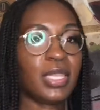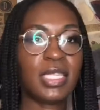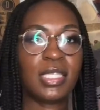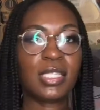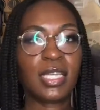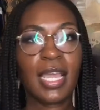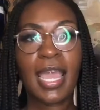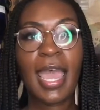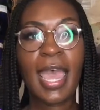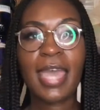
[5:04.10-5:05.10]
this
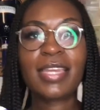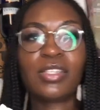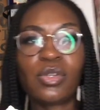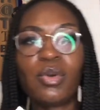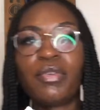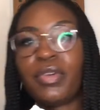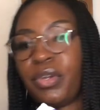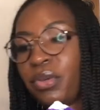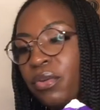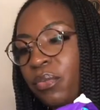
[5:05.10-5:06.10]
ad is over,
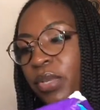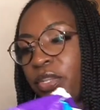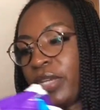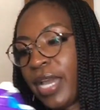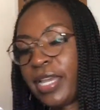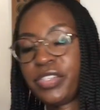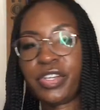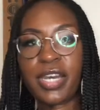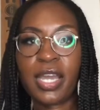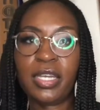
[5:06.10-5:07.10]
when you guys are
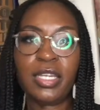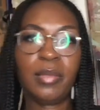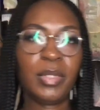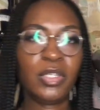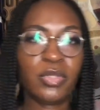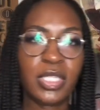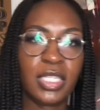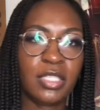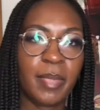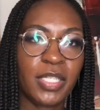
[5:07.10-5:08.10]
not going to be using
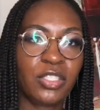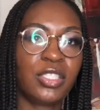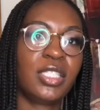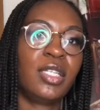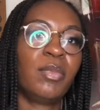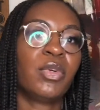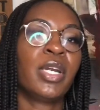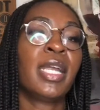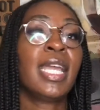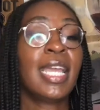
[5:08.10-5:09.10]
these pictures anymore,
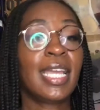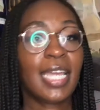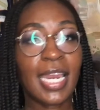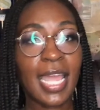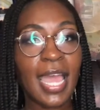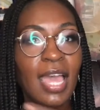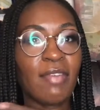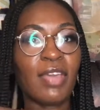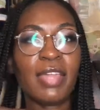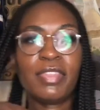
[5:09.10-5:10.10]
can I have
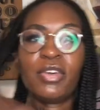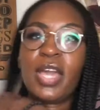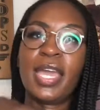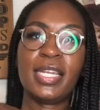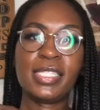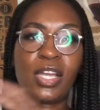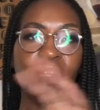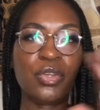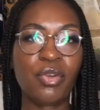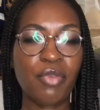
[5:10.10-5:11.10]
it? And they'll kind of tell
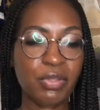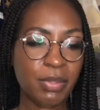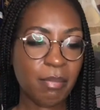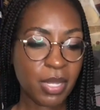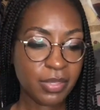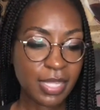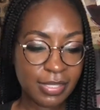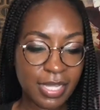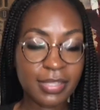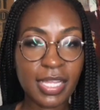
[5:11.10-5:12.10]
you around the month that
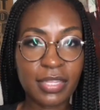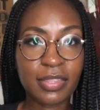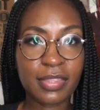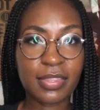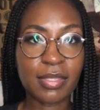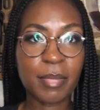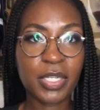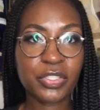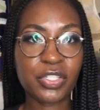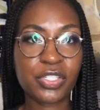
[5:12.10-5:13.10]
they think the
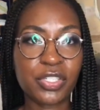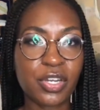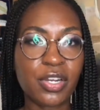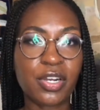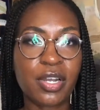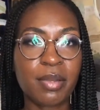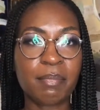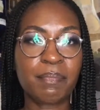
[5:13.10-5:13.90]
pictures are